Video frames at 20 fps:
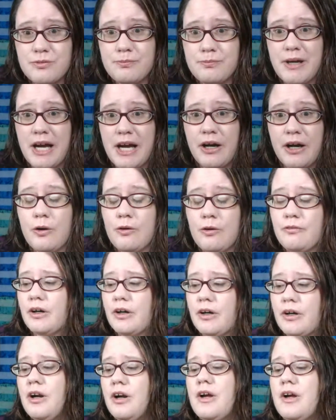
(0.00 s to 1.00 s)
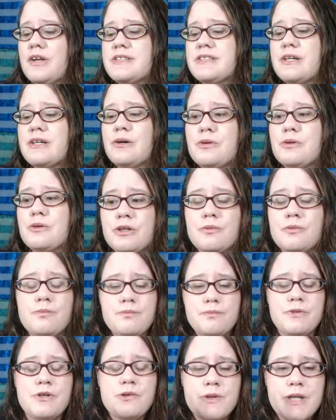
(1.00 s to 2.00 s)
back over. So you
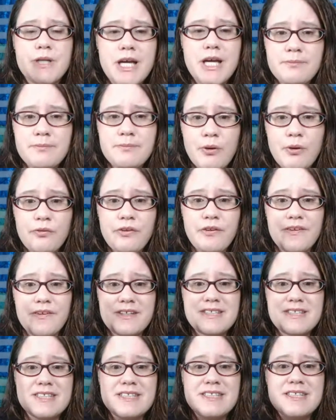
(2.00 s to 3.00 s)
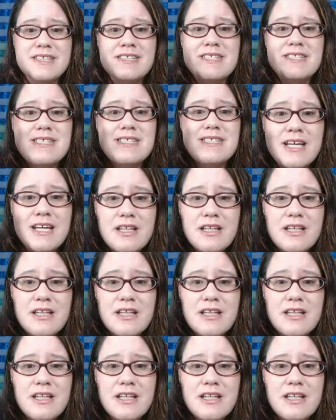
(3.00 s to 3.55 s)
get both of this. This is like